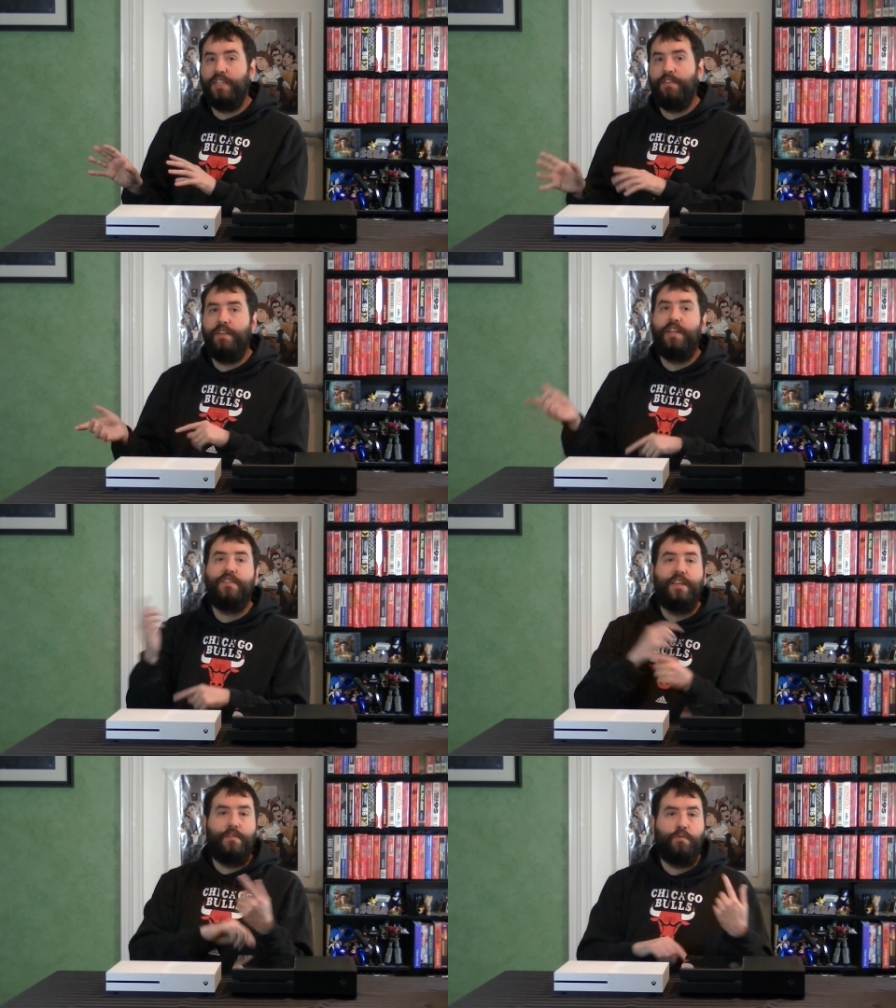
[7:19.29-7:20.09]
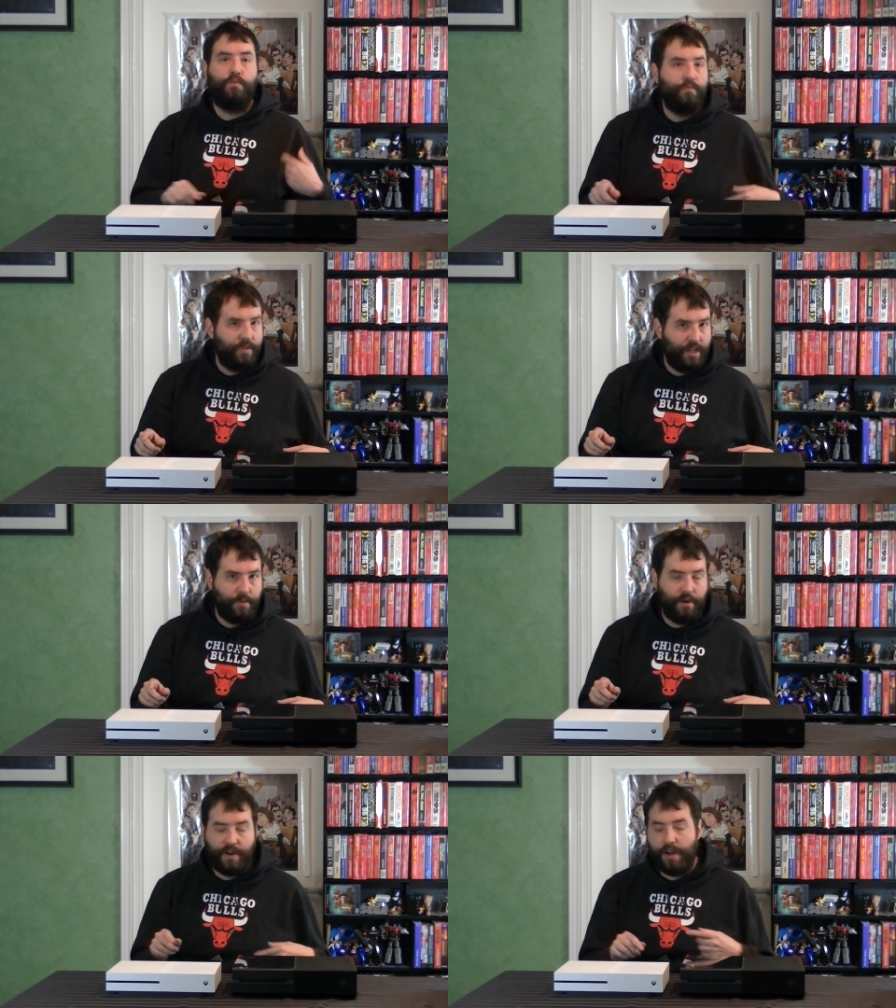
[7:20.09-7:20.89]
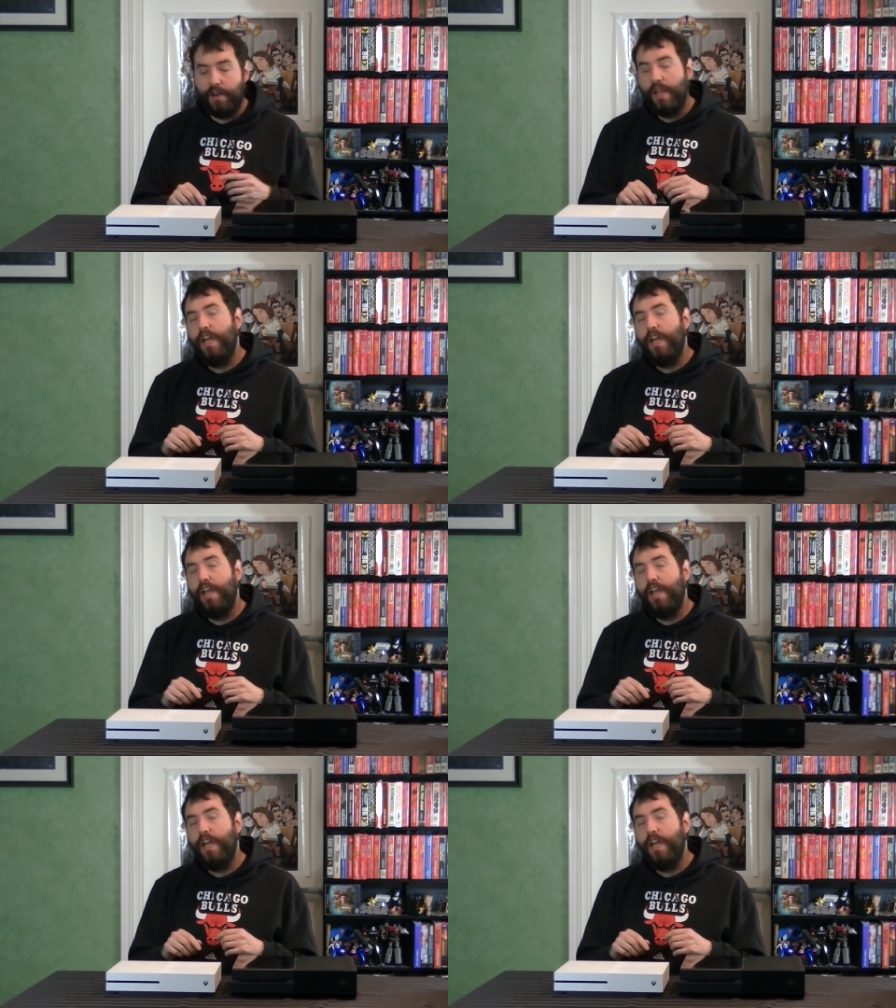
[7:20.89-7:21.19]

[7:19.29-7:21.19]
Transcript: TV instead of the other way around.